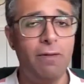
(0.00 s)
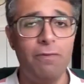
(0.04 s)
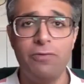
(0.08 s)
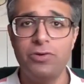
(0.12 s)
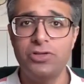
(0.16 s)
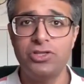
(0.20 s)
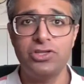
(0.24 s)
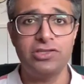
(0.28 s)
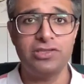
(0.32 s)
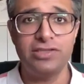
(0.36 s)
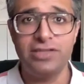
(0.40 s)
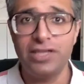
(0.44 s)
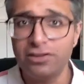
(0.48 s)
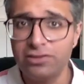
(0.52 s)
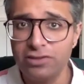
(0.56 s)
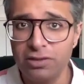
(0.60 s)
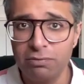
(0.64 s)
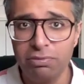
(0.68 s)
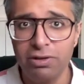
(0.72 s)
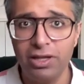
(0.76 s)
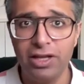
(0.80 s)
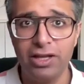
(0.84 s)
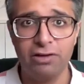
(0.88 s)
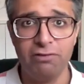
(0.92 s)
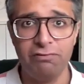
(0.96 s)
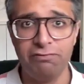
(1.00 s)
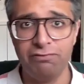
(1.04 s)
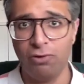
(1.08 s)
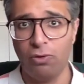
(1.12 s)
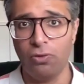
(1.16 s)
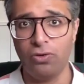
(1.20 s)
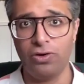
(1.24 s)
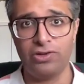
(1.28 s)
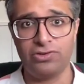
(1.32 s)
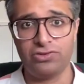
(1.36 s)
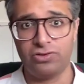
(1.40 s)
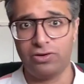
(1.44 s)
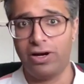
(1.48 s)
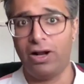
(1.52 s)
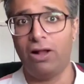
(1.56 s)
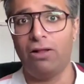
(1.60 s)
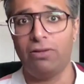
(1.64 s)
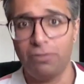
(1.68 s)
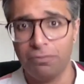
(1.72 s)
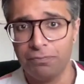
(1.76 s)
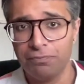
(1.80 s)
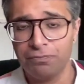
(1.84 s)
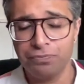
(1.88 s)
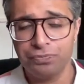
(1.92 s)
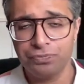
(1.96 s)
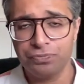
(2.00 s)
Which is discipline, focus, or health.